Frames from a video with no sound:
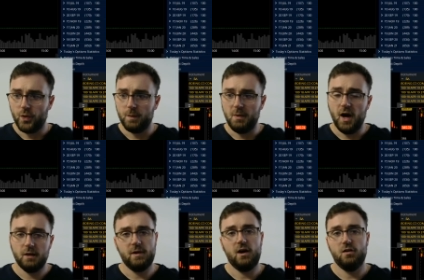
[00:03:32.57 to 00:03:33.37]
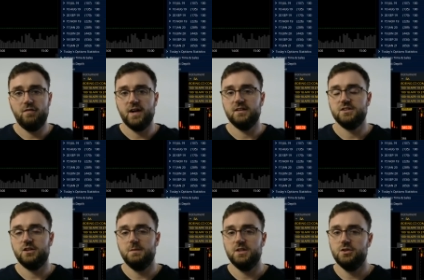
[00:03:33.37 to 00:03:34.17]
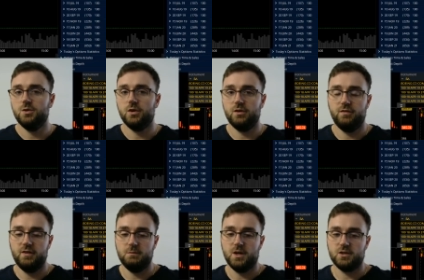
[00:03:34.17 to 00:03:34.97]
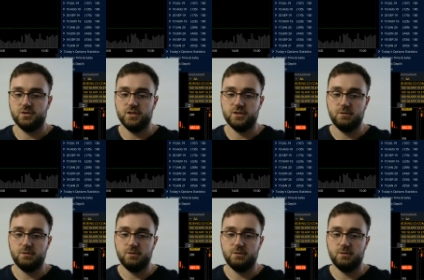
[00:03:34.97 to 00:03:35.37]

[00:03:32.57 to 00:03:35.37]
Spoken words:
the buying power effect is going to be 250 bucks on this.